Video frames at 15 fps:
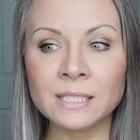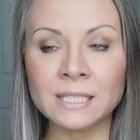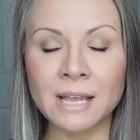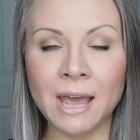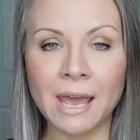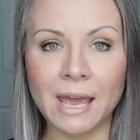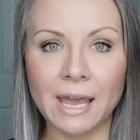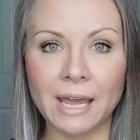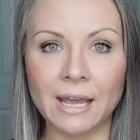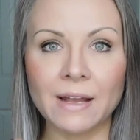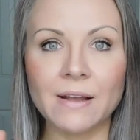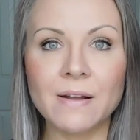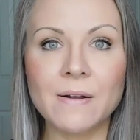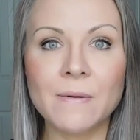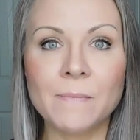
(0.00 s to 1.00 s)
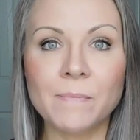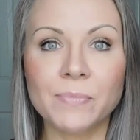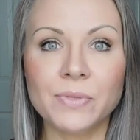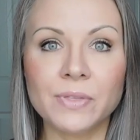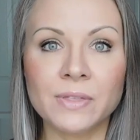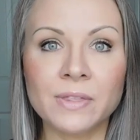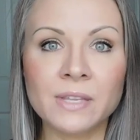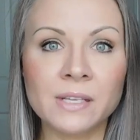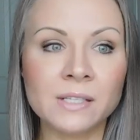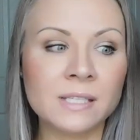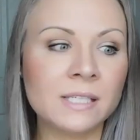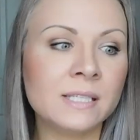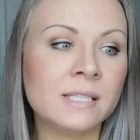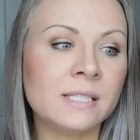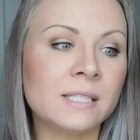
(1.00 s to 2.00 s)
say this
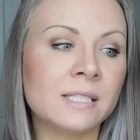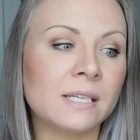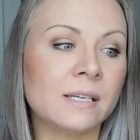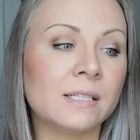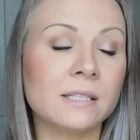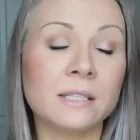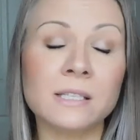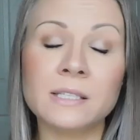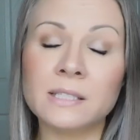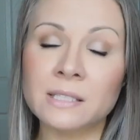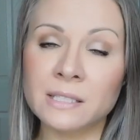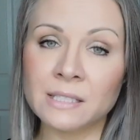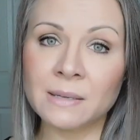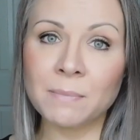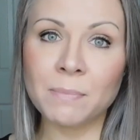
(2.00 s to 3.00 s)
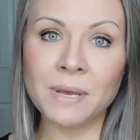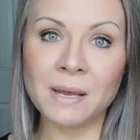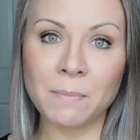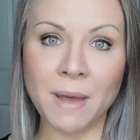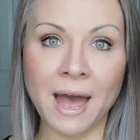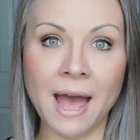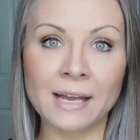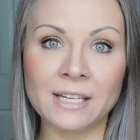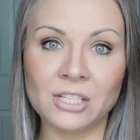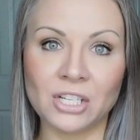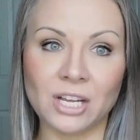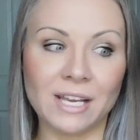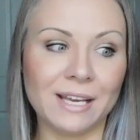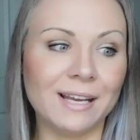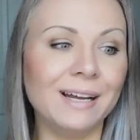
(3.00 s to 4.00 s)
is this is some big
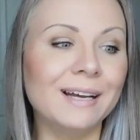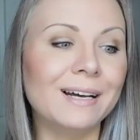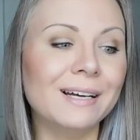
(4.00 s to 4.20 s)
packaging.